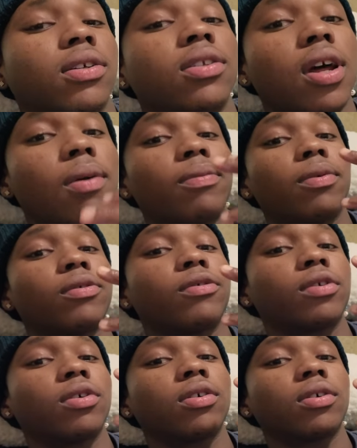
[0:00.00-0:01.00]
Nah, but for
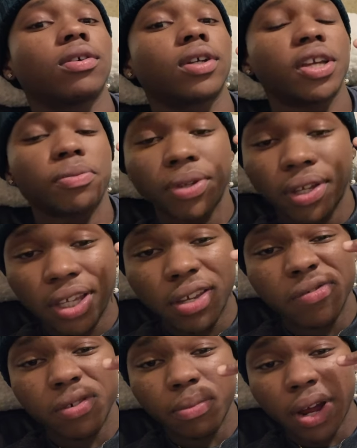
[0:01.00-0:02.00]
real, give me an
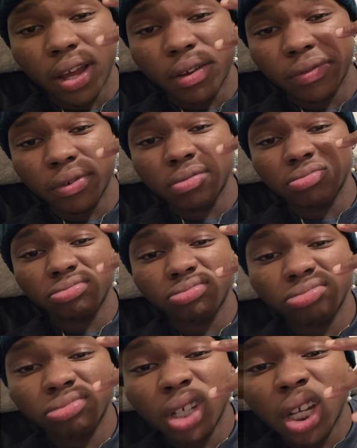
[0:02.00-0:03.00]
E for my effort.
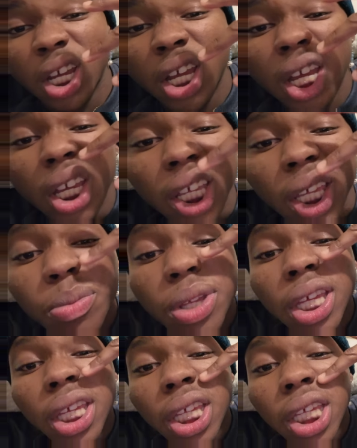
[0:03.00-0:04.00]
Give
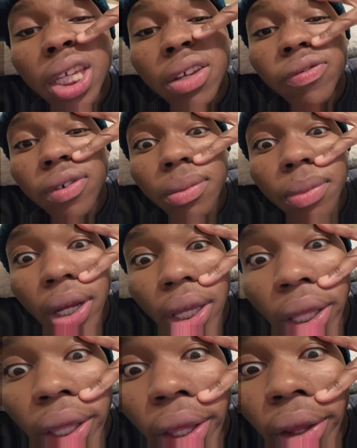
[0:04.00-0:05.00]
me an E for
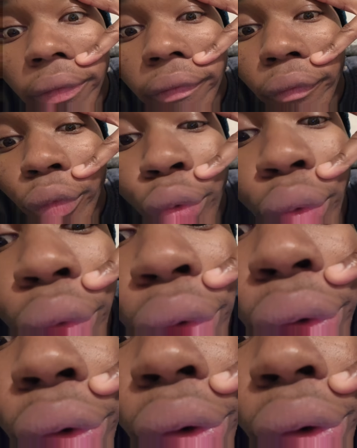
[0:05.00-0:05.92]
my effort.